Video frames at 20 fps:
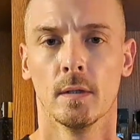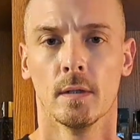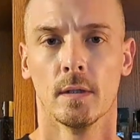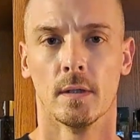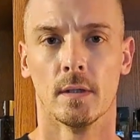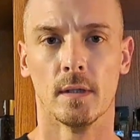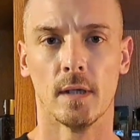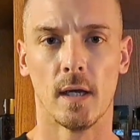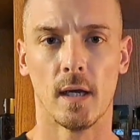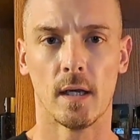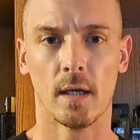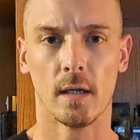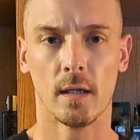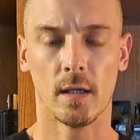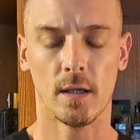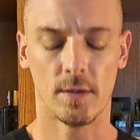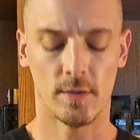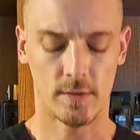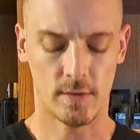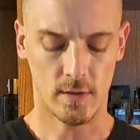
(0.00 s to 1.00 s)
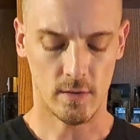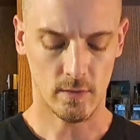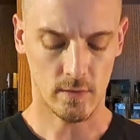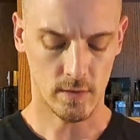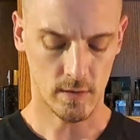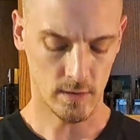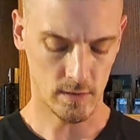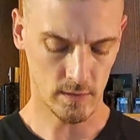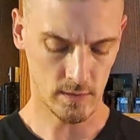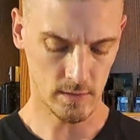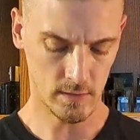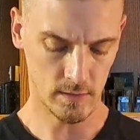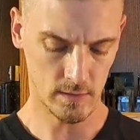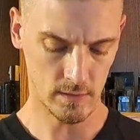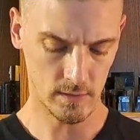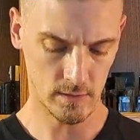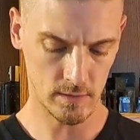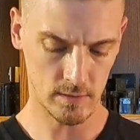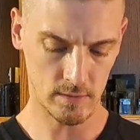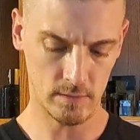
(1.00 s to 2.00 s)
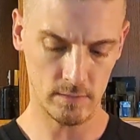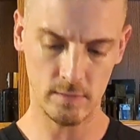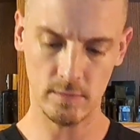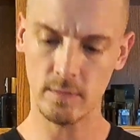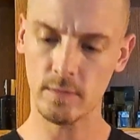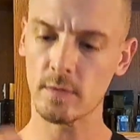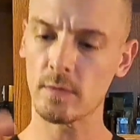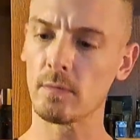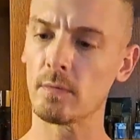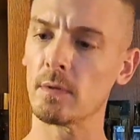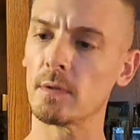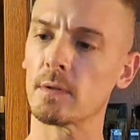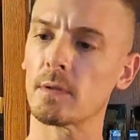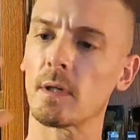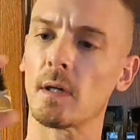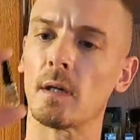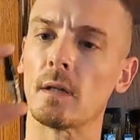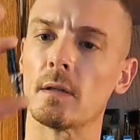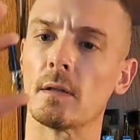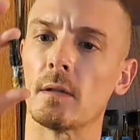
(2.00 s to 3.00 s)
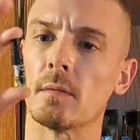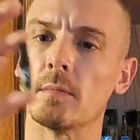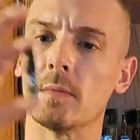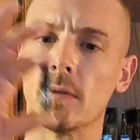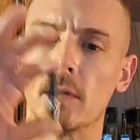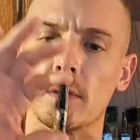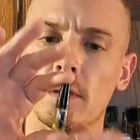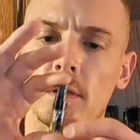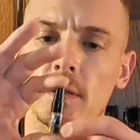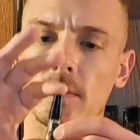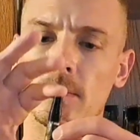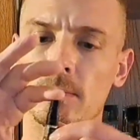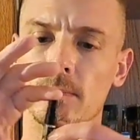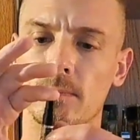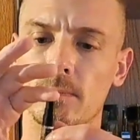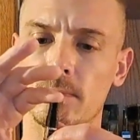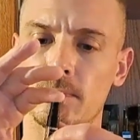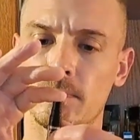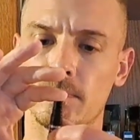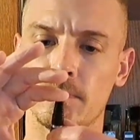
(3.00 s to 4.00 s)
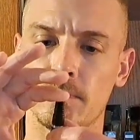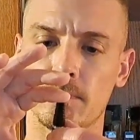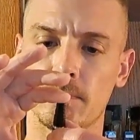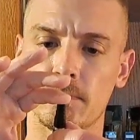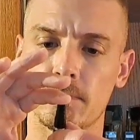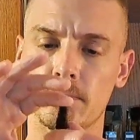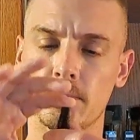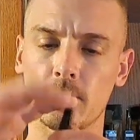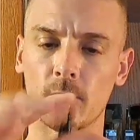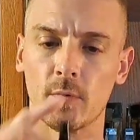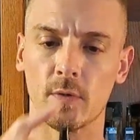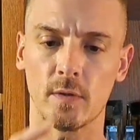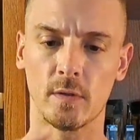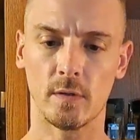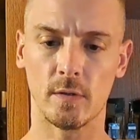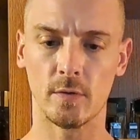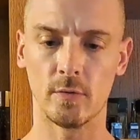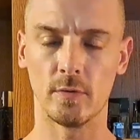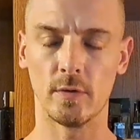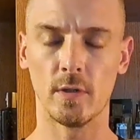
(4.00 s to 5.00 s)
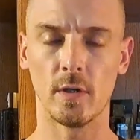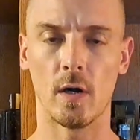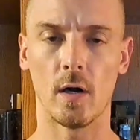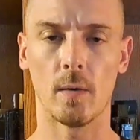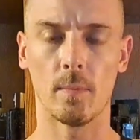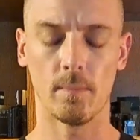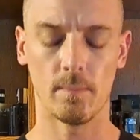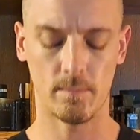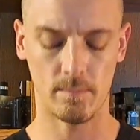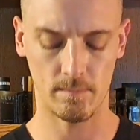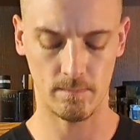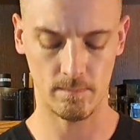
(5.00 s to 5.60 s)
and add a leather note. So we just got a little bit here. Just gonna do the arm.